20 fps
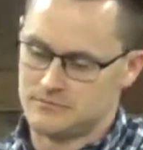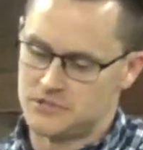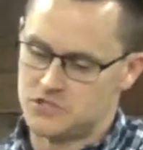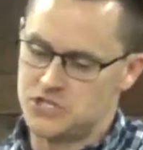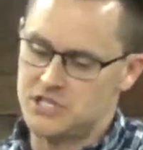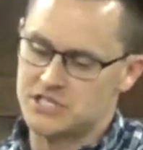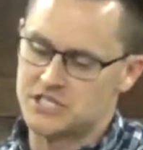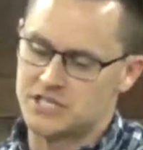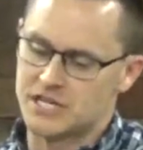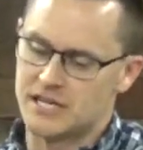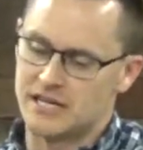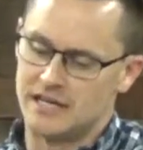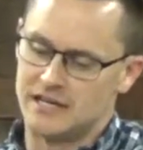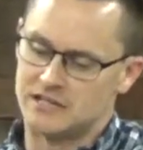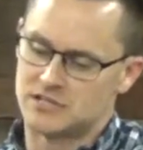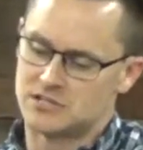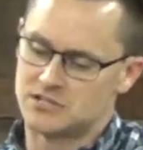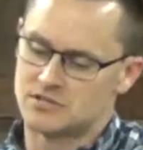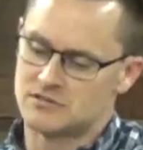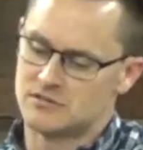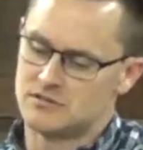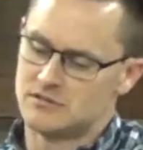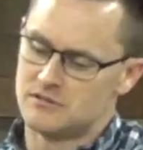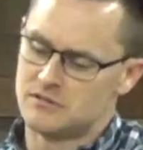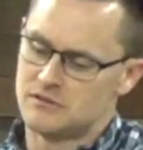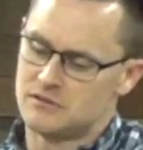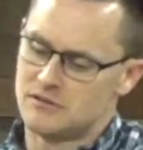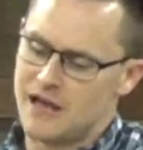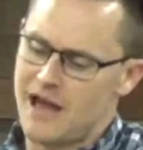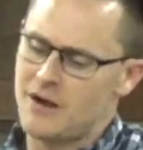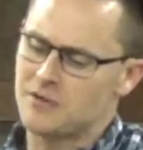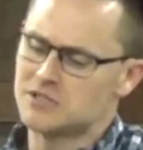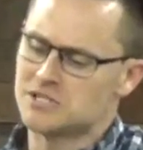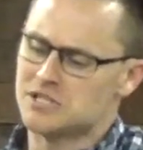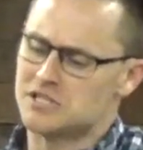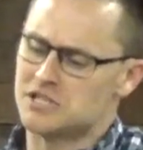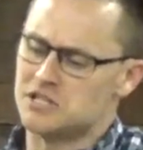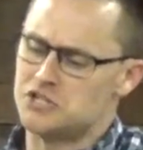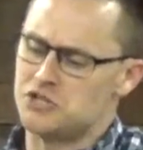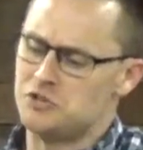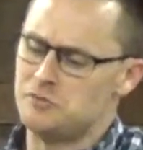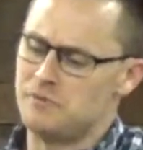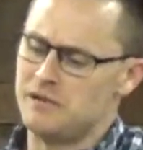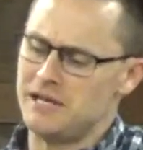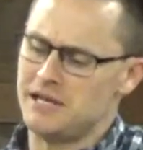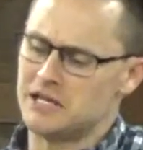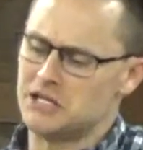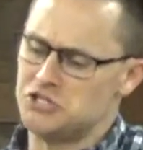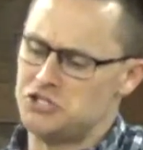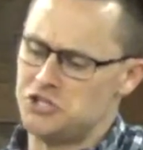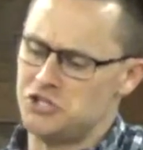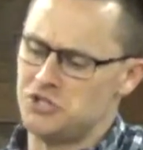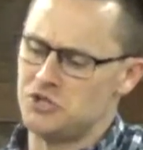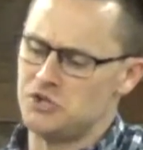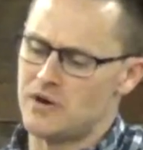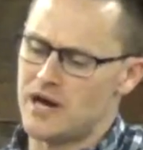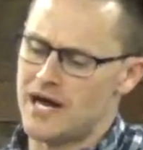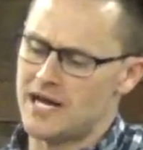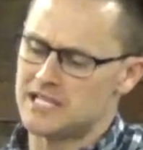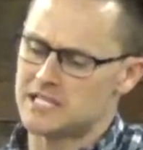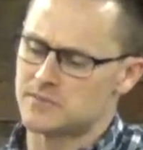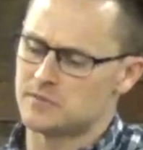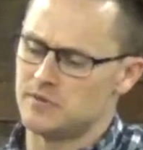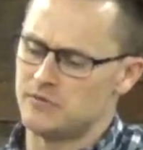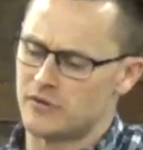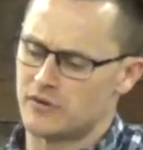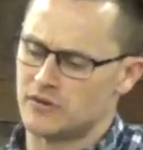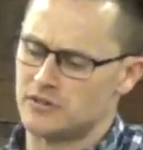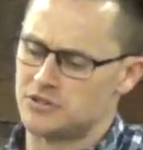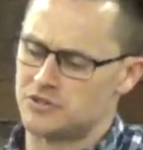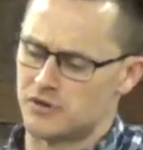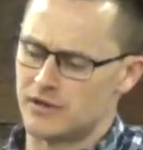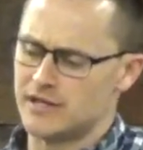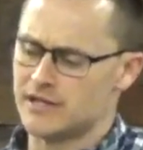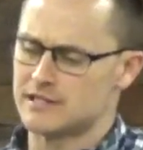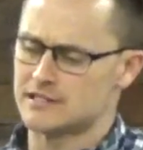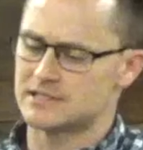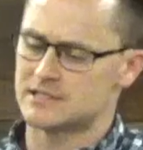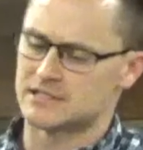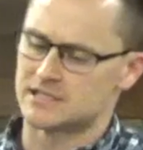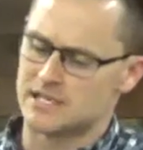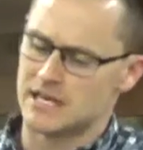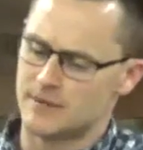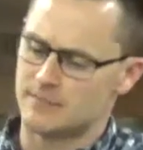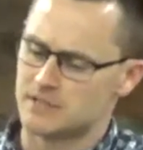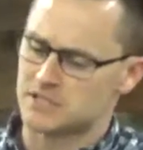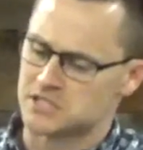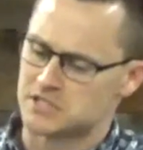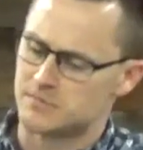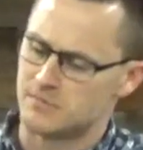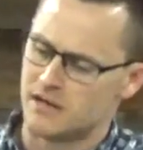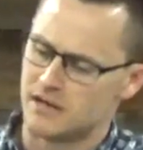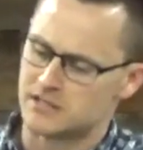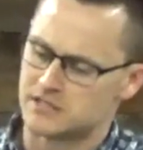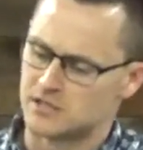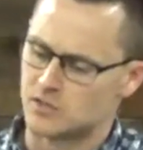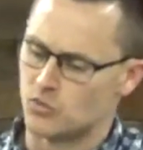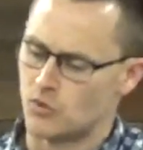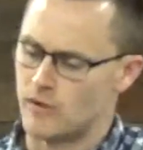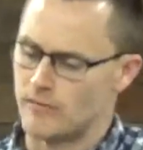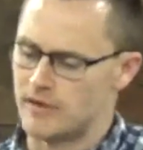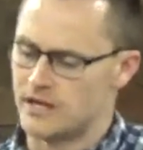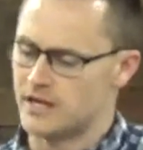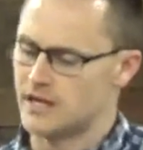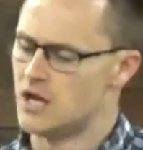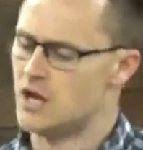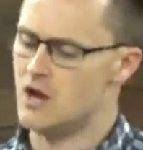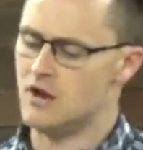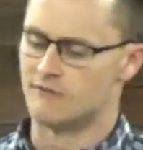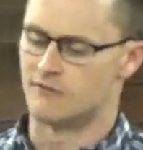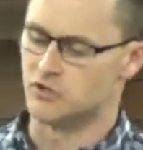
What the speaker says: She says, how is it that you, being a Jew, ask me for a drink since I'm a Samaritan woman?